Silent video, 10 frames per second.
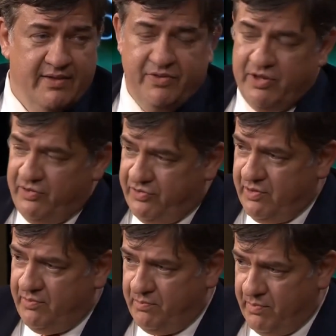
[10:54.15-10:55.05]

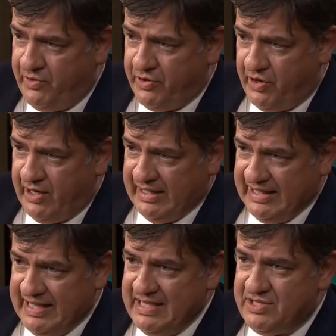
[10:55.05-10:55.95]
There are at
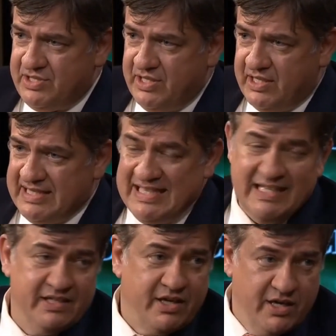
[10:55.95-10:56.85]
least
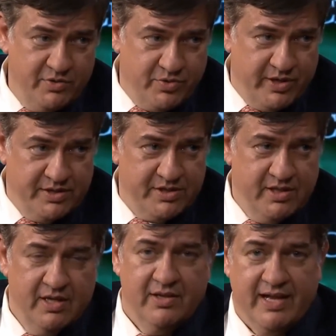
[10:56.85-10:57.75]
10 countries
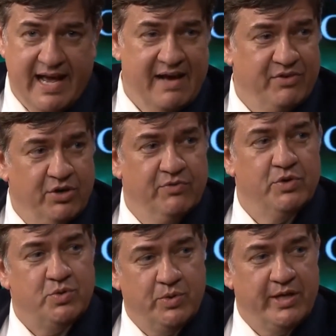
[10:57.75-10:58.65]
that have
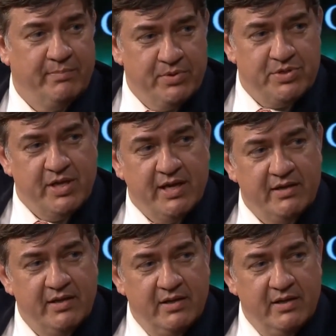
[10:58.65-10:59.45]
over 20%